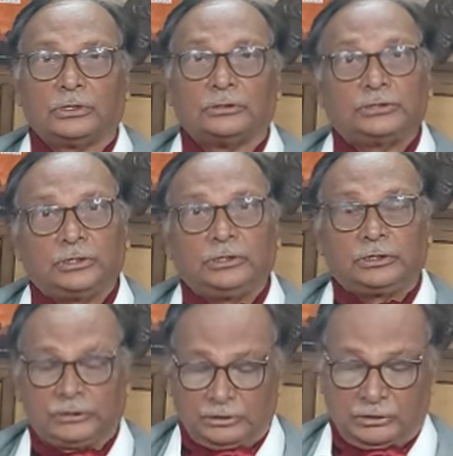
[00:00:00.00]
3
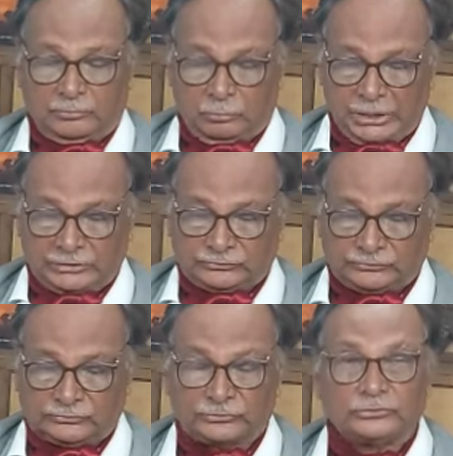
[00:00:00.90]
MiGs
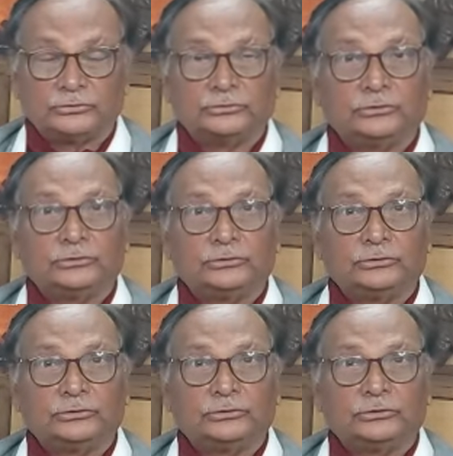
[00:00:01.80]

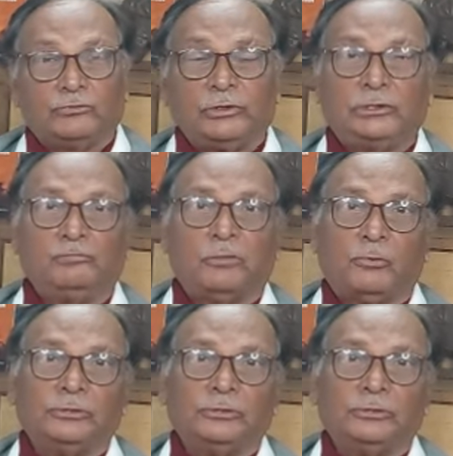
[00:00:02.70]
went and bombed